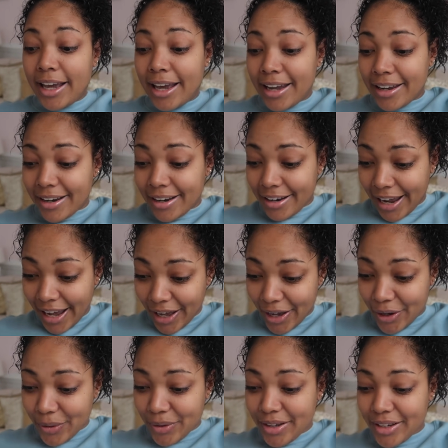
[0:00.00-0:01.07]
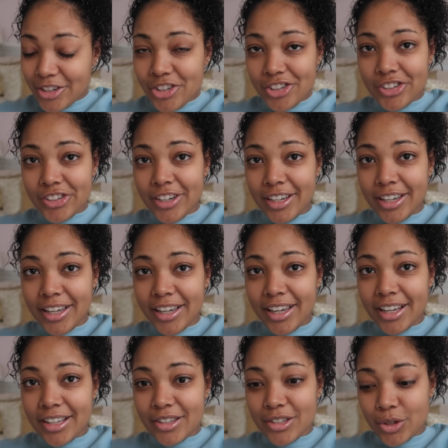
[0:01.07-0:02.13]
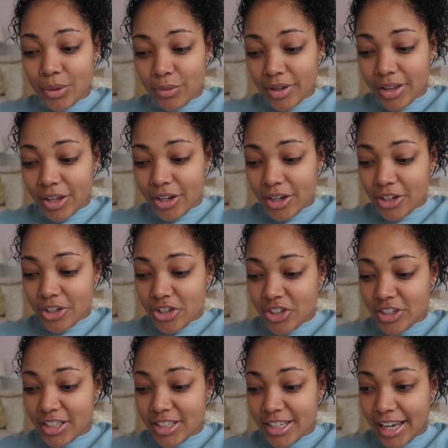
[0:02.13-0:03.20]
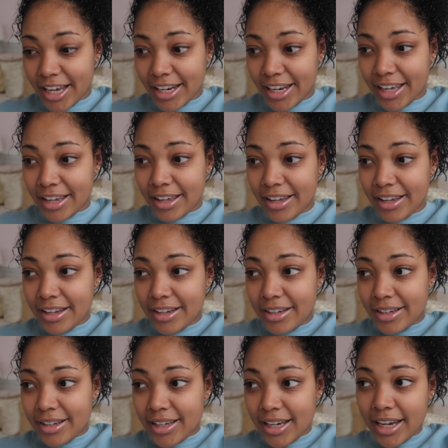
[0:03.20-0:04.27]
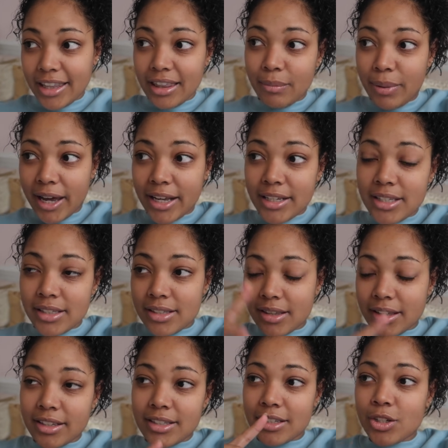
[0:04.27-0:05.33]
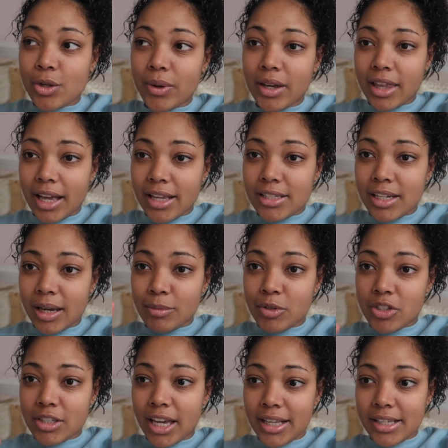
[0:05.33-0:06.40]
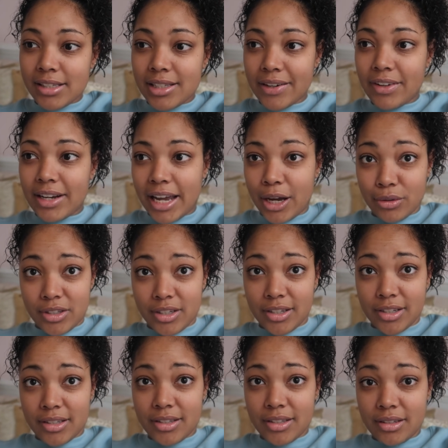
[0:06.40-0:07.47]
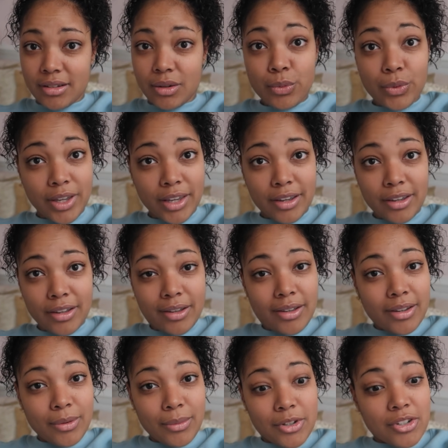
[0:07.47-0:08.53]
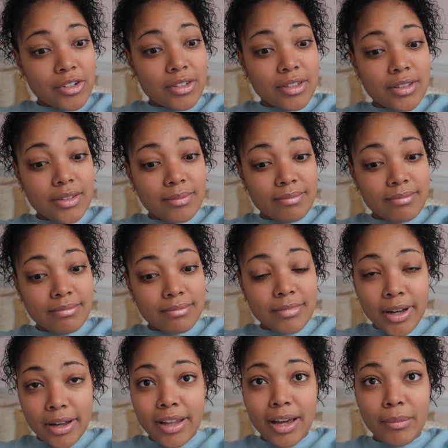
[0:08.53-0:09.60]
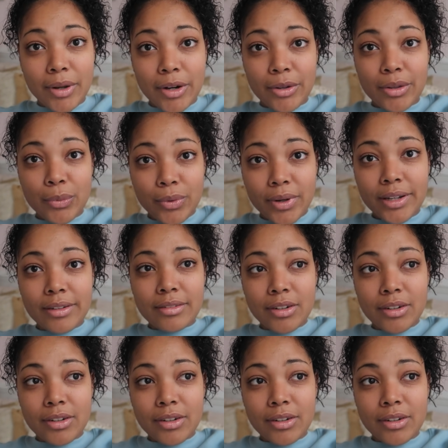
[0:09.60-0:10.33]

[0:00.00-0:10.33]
And now she is doing really good. She's gaining in the past, since, since going last time, she's gained seven ounces a week, which is a lot better than what